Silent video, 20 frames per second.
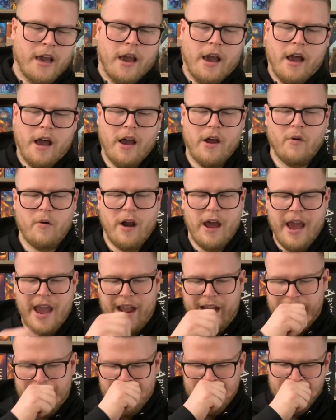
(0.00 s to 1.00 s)
All
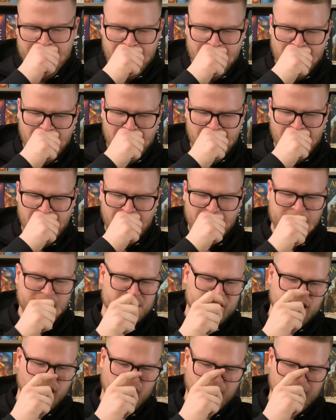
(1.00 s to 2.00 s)
right.
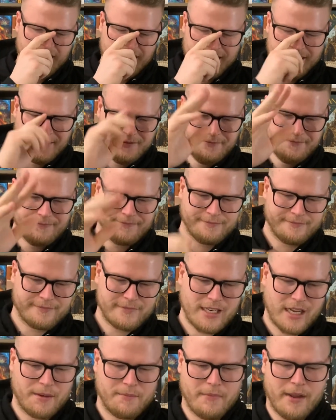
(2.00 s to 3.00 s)
Sorry.
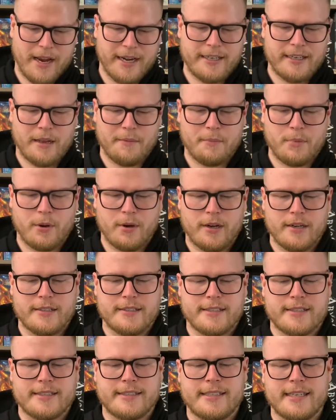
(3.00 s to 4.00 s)
My number
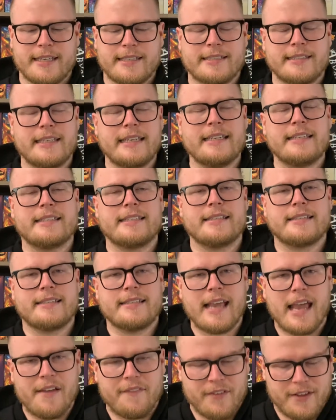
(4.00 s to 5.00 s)

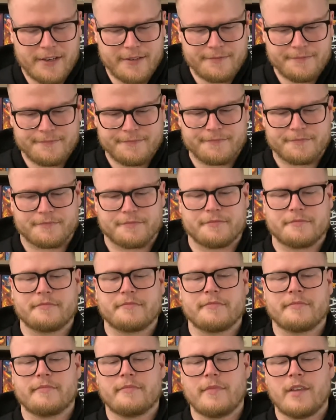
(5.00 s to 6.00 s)
67.
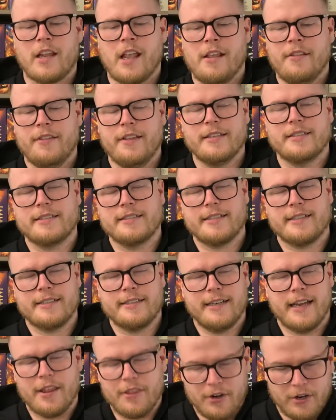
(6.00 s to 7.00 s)
This is
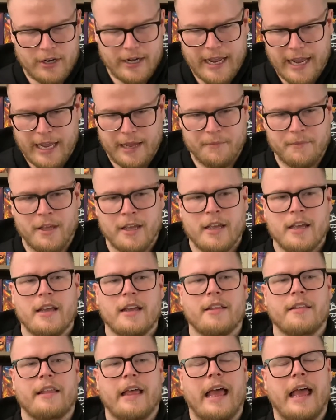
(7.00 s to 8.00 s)
another game
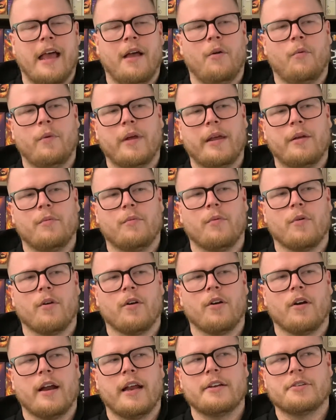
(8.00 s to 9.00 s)
that we
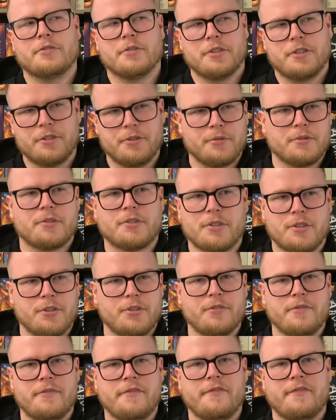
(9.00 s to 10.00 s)
were introduced
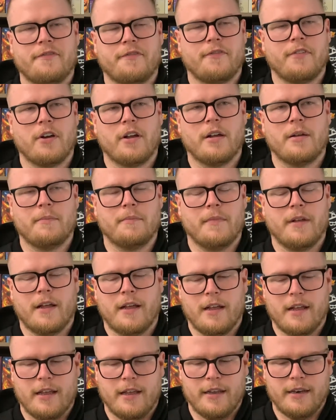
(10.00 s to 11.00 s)
to from
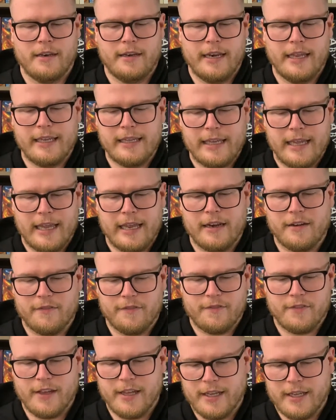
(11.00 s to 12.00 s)
Nick and
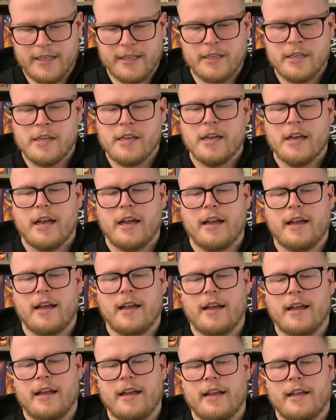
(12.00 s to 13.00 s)
Vic,
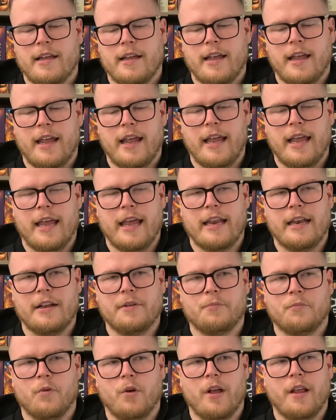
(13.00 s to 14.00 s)

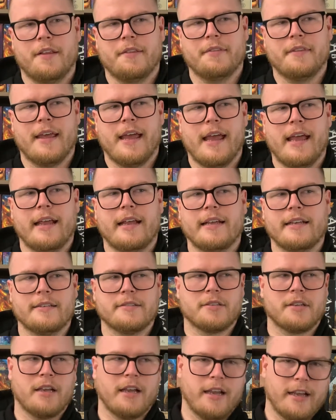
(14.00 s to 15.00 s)
and one that
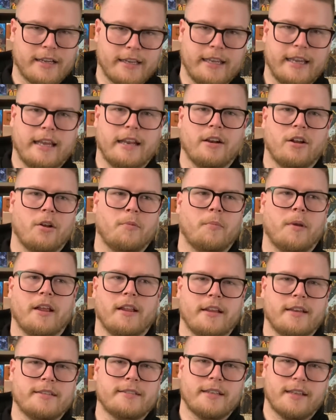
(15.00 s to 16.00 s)
is, again, on my
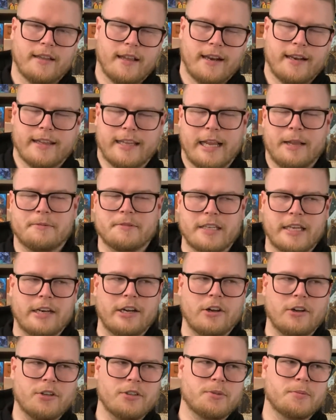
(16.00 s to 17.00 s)
list. A lot of the games they
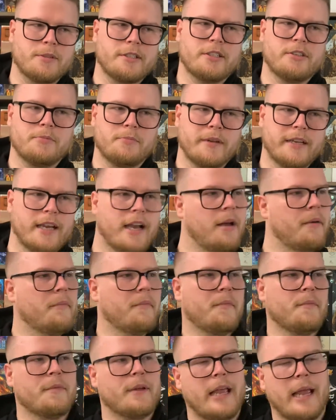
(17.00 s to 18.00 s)
introduced me to
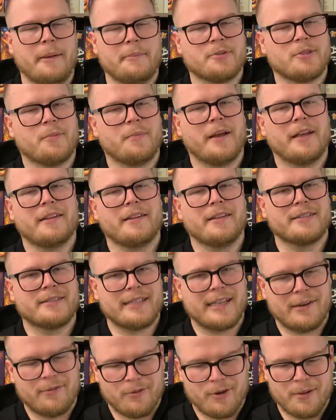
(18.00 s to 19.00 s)
become games on my list
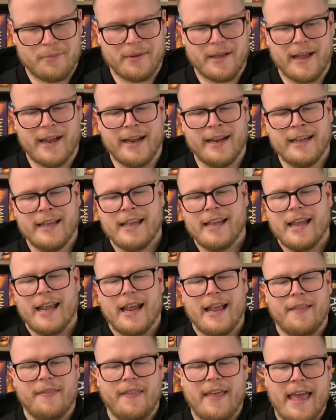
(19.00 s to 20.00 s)
that I want to buy,
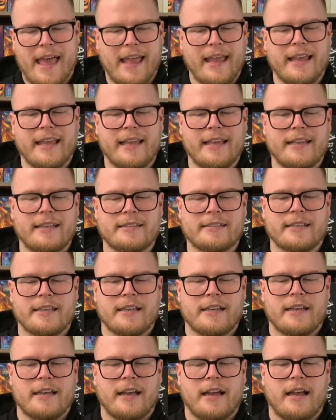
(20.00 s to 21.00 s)
and that is
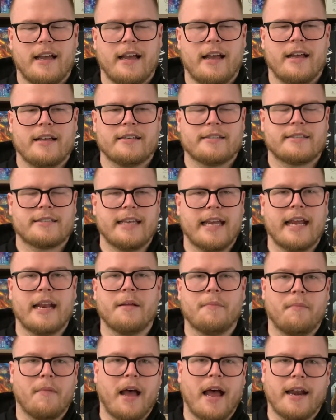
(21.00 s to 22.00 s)
Santa
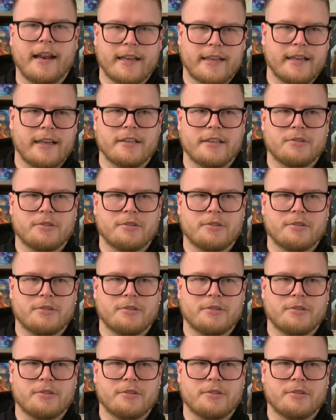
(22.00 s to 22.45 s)
Monica.